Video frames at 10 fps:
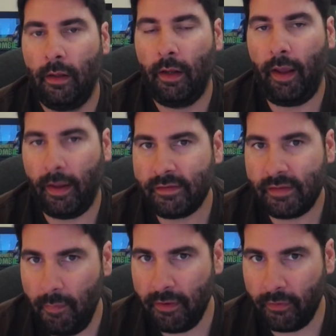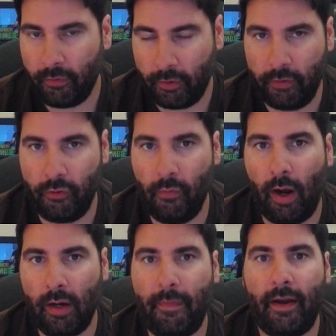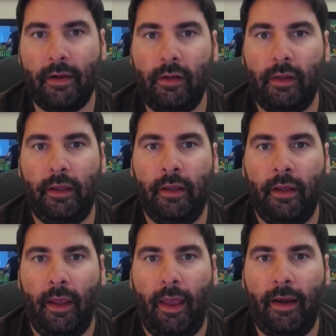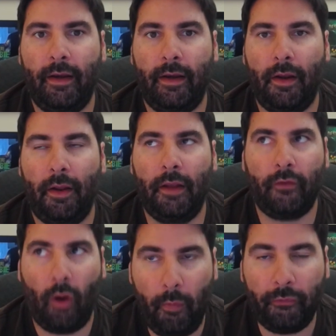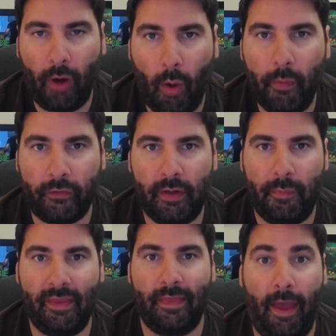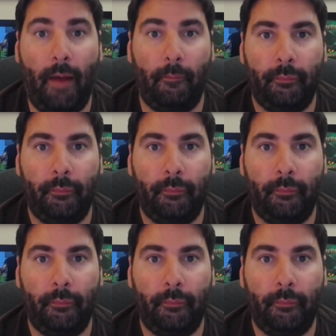And some of this they're going to do automatically, and it's almost always going to be them.